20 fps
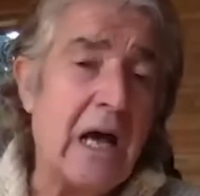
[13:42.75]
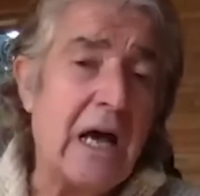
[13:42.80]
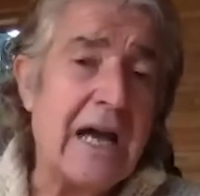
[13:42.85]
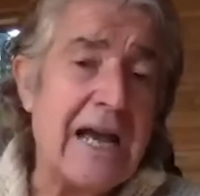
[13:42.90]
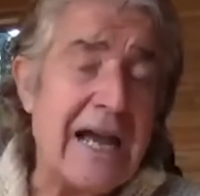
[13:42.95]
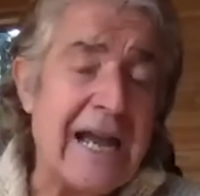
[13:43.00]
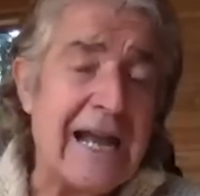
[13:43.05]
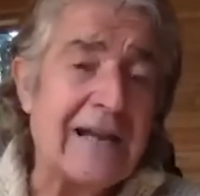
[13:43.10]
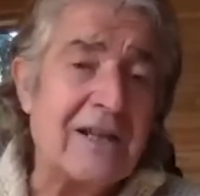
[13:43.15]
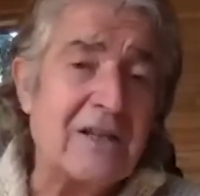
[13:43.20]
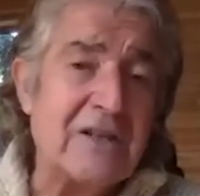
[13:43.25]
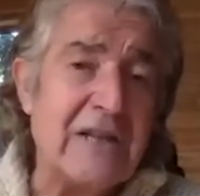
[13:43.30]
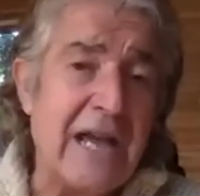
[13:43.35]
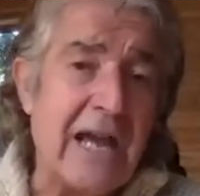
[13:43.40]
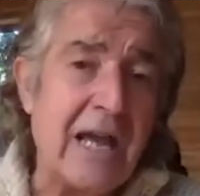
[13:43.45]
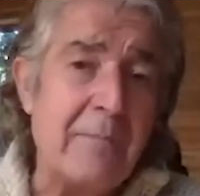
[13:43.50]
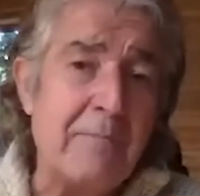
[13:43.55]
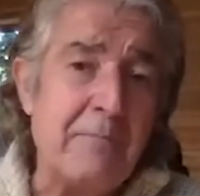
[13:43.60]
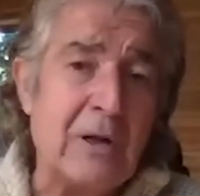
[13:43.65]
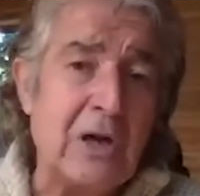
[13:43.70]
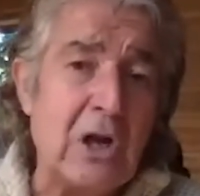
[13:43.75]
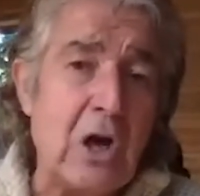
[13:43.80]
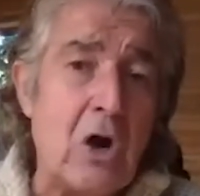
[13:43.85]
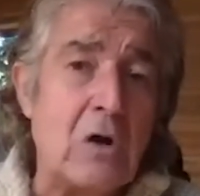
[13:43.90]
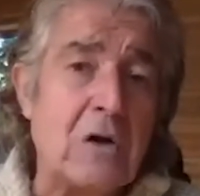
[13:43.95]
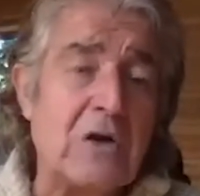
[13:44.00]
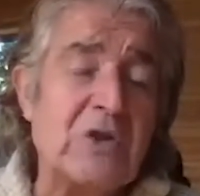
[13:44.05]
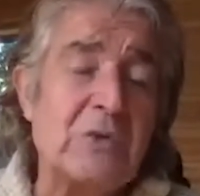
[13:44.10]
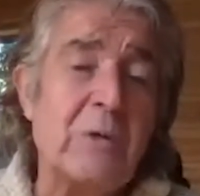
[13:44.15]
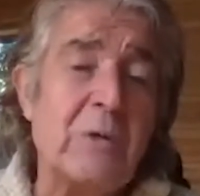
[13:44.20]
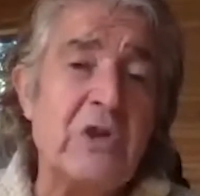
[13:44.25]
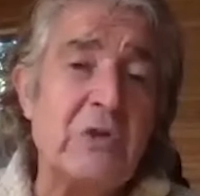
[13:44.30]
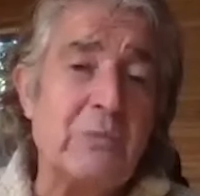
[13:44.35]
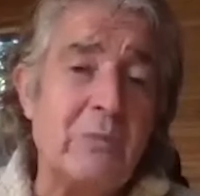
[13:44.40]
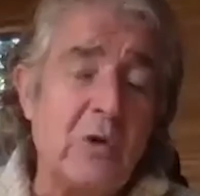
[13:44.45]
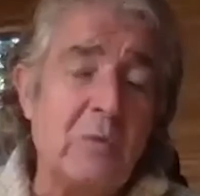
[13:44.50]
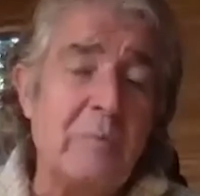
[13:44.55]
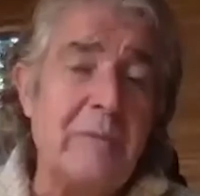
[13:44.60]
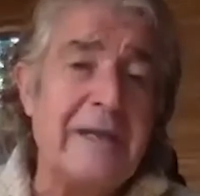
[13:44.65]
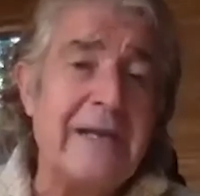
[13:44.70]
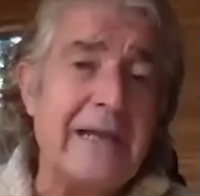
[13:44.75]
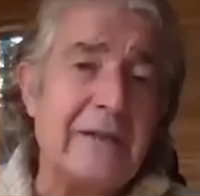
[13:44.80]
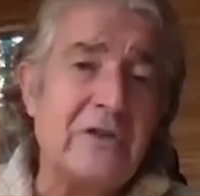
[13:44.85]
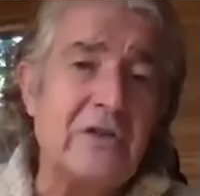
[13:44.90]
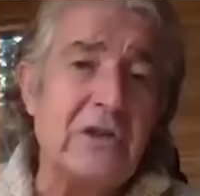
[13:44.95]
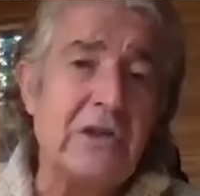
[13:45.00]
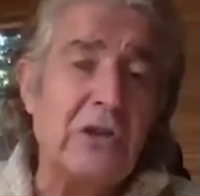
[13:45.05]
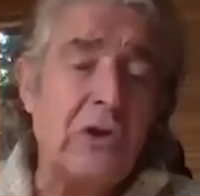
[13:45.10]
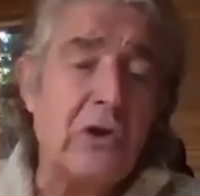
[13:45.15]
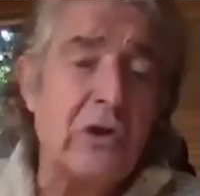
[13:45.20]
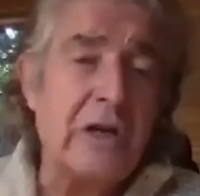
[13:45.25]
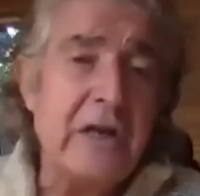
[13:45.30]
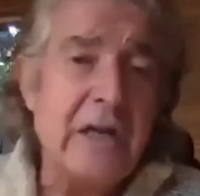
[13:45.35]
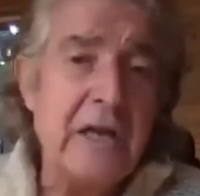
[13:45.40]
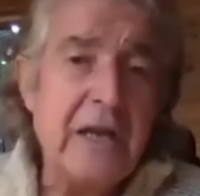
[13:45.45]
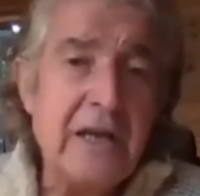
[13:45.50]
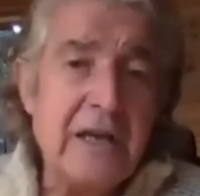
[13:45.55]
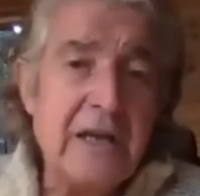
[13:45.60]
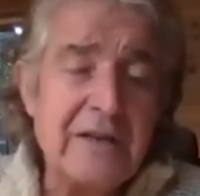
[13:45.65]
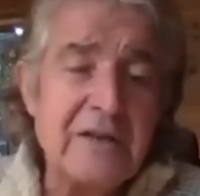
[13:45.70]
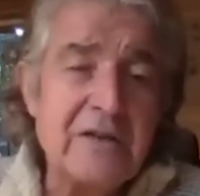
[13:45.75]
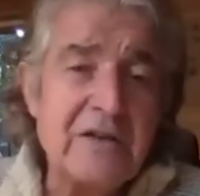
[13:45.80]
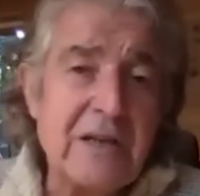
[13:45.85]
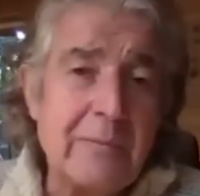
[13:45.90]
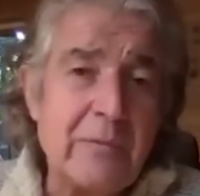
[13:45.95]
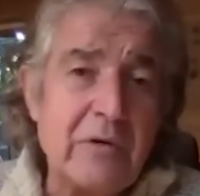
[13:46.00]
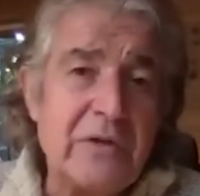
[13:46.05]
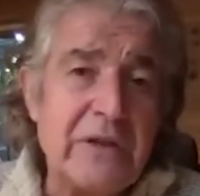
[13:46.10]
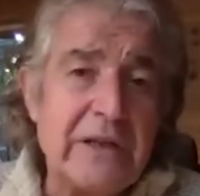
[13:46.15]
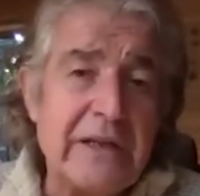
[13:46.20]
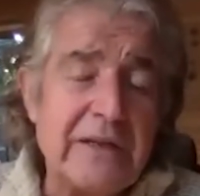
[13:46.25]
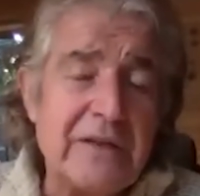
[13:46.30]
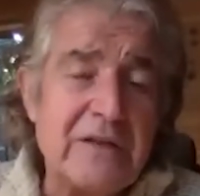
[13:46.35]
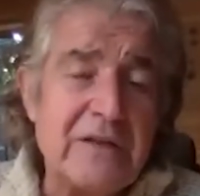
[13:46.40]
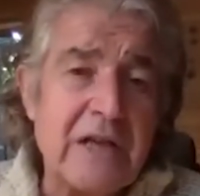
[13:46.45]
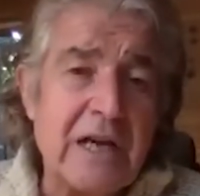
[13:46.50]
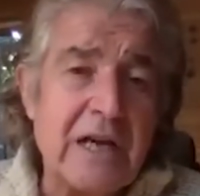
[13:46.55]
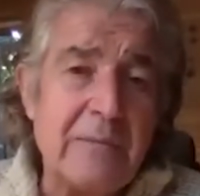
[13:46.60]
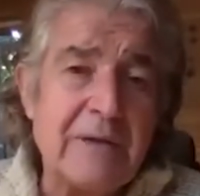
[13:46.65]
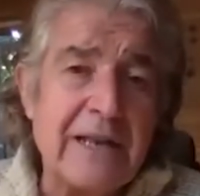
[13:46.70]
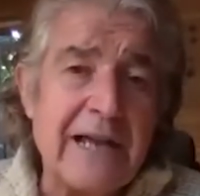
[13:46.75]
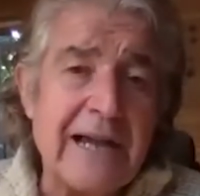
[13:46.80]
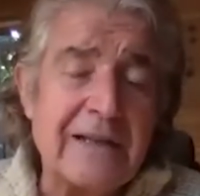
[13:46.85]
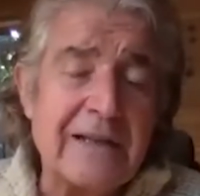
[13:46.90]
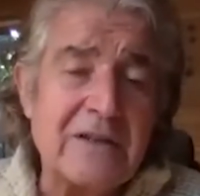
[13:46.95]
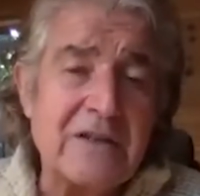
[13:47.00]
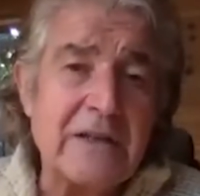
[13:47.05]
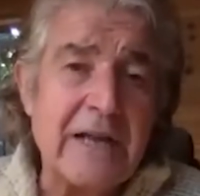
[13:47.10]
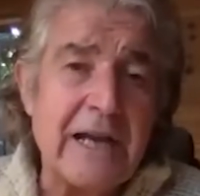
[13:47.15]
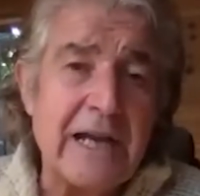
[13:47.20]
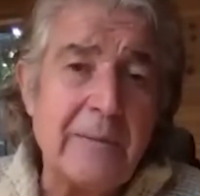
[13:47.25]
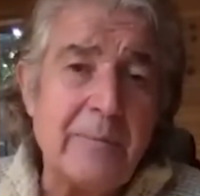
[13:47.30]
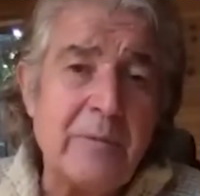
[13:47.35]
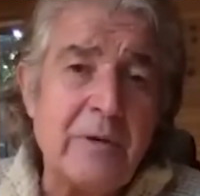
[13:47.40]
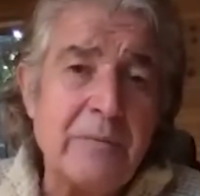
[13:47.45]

hectare blocks, which will begin to look at some of these landscape